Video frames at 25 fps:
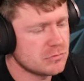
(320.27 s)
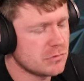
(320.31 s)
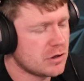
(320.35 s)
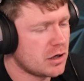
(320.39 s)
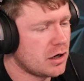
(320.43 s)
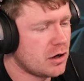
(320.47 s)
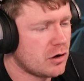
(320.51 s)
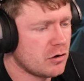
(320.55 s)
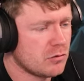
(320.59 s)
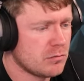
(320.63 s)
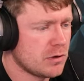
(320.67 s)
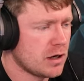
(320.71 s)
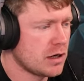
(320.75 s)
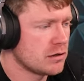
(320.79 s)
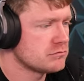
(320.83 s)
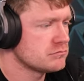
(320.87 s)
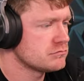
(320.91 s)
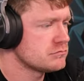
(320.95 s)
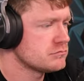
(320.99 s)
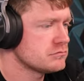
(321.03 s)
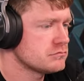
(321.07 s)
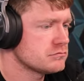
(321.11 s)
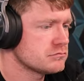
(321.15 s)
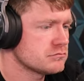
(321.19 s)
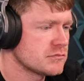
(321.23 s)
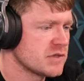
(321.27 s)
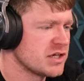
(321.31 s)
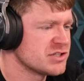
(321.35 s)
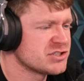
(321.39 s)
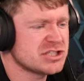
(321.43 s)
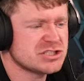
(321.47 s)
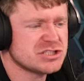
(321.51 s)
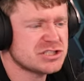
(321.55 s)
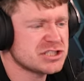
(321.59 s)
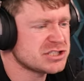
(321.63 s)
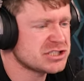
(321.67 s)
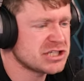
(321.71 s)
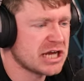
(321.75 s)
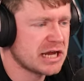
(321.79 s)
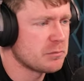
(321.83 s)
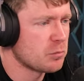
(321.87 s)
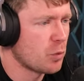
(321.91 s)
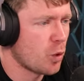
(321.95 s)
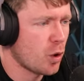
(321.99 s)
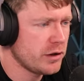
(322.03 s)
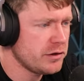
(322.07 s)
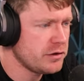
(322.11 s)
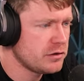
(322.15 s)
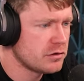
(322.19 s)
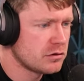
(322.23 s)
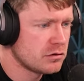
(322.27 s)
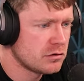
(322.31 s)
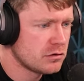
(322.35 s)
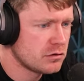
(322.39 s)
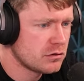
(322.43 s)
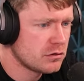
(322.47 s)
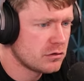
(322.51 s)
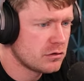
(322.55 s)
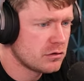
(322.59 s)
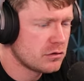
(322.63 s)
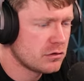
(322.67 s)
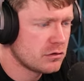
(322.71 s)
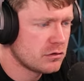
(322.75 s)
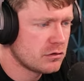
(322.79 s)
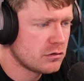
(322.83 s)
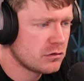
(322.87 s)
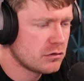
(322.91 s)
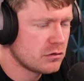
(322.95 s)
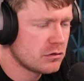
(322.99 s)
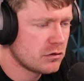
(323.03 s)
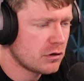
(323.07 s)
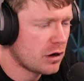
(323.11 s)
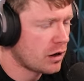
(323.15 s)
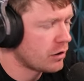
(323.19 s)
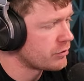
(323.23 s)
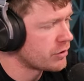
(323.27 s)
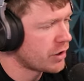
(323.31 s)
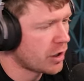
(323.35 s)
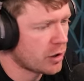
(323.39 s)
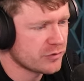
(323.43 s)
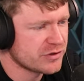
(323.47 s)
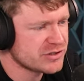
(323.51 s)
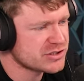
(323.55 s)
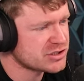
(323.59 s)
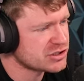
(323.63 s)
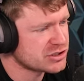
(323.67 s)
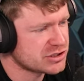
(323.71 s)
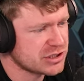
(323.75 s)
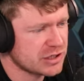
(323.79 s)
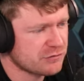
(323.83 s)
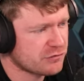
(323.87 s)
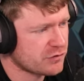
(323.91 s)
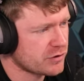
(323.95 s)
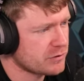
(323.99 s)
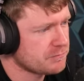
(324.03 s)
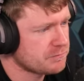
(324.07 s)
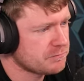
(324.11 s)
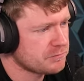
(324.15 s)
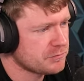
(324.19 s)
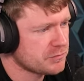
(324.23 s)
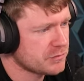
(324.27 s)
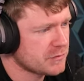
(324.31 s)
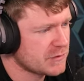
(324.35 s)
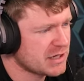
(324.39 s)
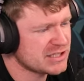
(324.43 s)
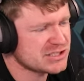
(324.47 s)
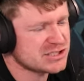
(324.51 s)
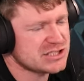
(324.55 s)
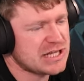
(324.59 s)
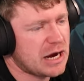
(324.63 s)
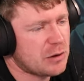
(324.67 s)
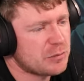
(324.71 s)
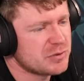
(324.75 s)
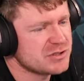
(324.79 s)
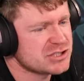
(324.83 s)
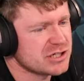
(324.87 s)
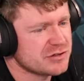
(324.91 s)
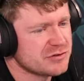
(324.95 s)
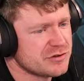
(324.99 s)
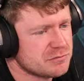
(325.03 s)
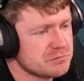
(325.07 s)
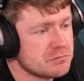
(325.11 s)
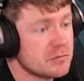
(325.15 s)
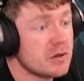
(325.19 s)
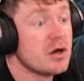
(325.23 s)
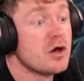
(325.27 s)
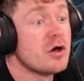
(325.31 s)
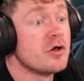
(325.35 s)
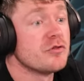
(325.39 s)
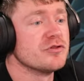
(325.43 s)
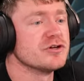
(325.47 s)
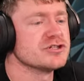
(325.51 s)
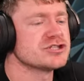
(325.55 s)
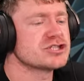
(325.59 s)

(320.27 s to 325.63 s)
Oh my. Is this the same one? Oh no, this is different. Because now he's in the